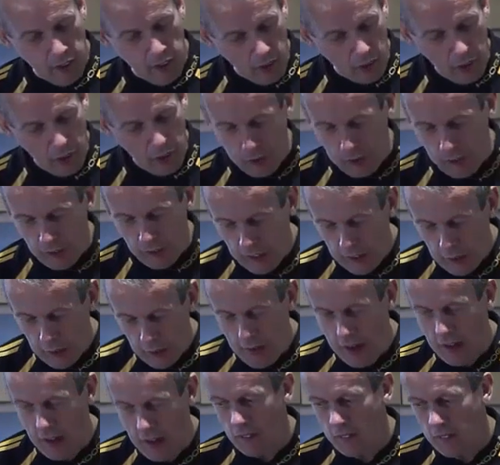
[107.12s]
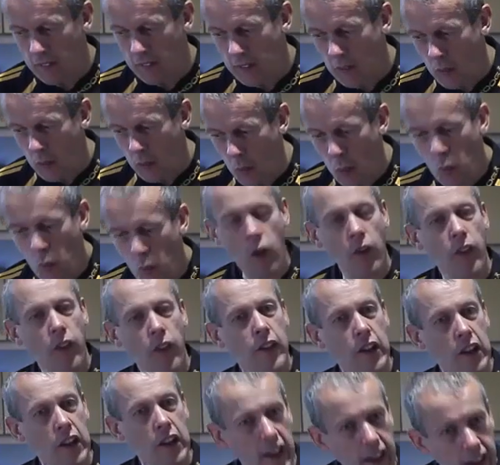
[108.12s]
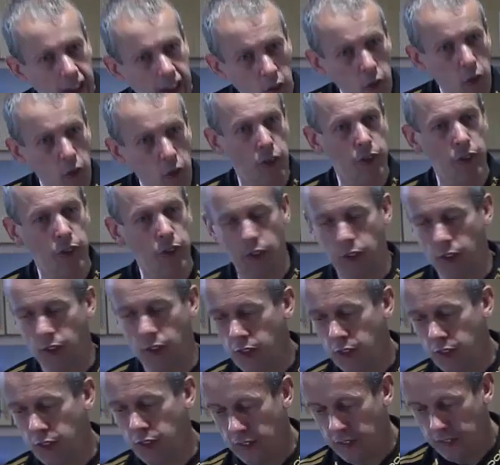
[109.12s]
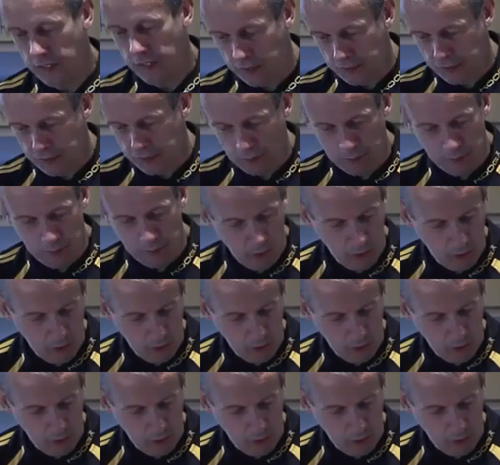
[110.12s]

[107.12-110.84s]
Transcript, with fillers: So if we think about what the cloud offers us from